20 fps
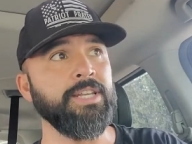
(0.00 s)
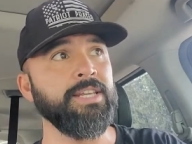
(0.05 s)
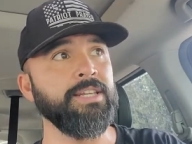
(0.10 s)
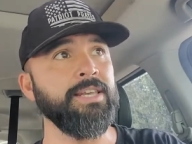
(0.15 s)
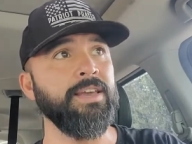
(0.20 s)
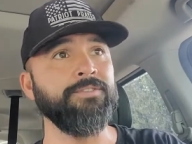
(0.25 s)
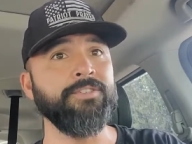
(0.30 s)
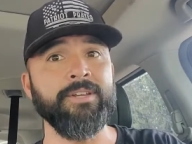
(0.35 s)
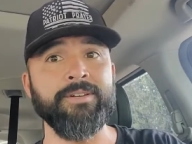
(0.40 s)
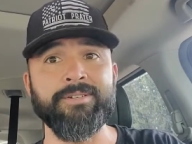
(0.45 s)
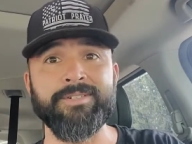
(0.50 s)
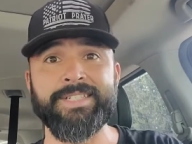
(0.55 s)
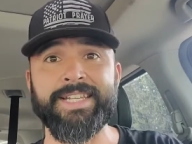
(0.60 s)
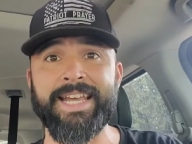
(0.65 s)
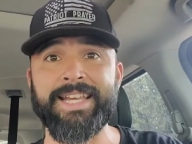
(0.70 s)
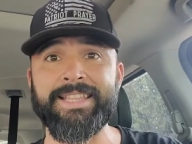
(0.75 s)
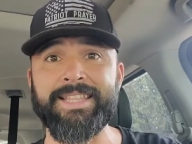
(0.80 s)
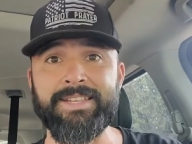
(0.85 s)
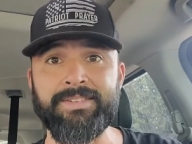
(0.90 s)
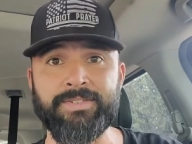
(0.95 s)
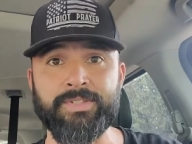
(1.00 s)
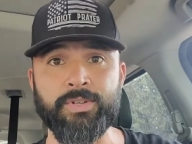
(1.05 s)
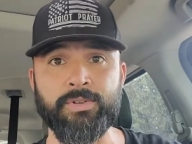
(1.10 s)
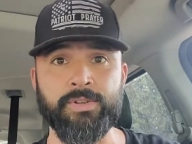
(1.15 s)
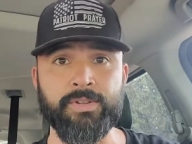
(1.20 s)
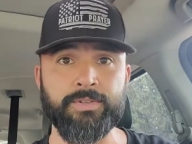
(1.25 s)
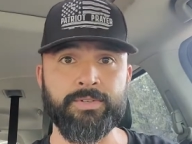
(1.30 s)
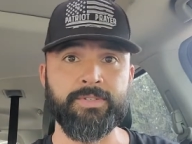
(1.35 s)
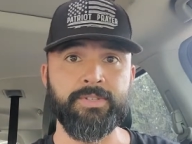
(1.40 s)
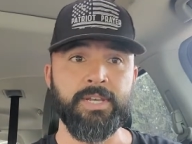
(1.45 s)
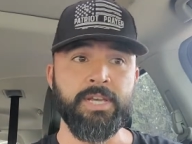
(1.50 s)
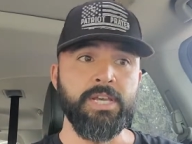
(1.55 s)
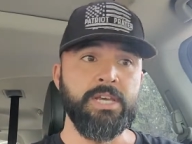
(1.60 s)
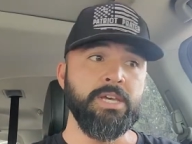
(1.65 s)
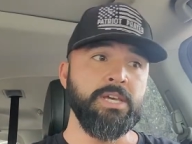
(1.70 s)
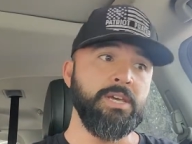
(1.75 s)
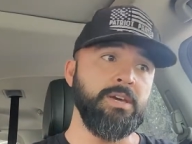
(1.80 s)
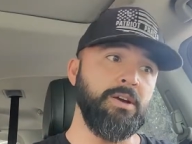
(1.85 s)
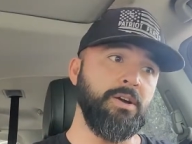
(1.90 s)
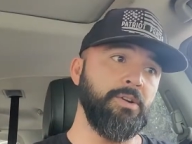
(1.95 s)
And you have to understand, these students
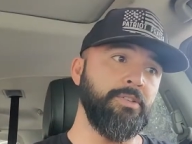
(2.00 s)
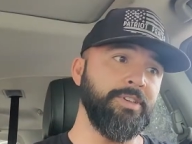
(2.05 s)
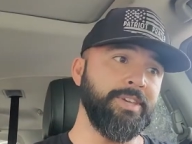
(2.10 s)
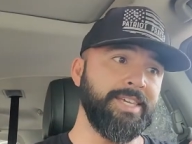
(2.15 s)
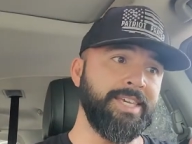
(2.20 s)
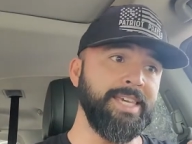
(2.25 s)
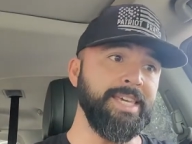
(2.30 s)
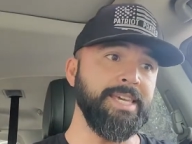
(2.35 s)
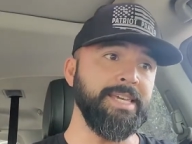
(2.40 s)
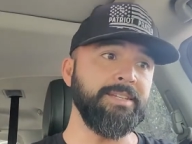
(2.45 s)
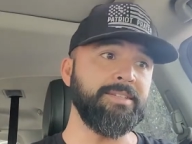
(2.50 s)
are the key